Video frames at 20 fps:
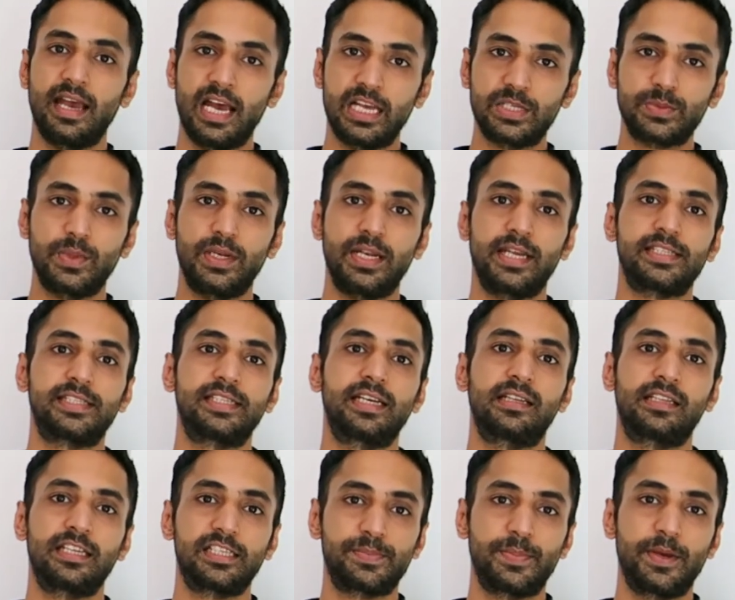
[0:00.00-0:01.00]
as well as the
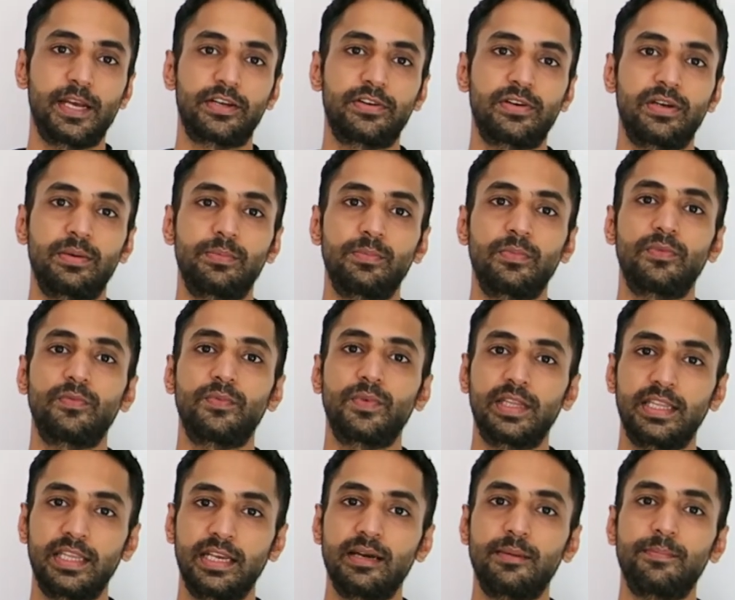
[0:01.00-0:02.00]
other spectrum
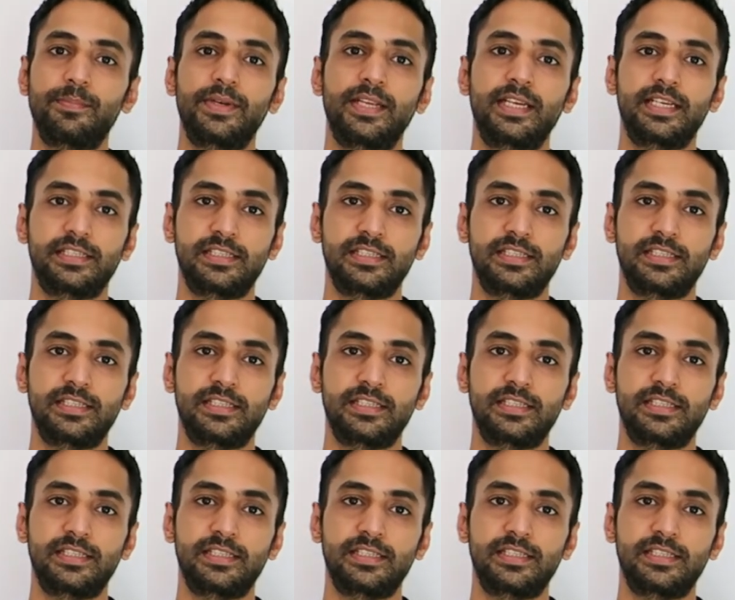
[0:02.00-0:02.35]
where the company